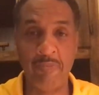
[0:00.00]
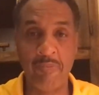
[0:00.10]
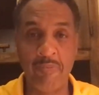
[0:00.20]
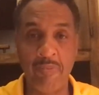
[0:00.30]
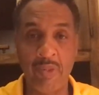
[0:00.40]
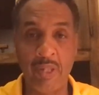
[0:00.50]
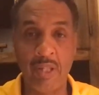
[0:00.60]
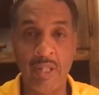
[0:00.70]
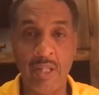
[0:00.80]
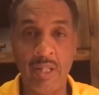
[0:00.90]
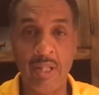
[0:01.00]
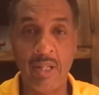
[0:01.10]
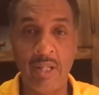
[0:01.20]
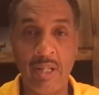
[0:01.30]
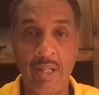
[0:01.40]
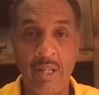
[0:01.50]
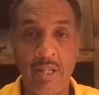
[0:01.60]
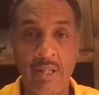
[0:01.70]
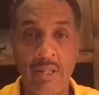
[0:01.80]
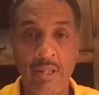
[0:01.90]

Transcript: [no speech]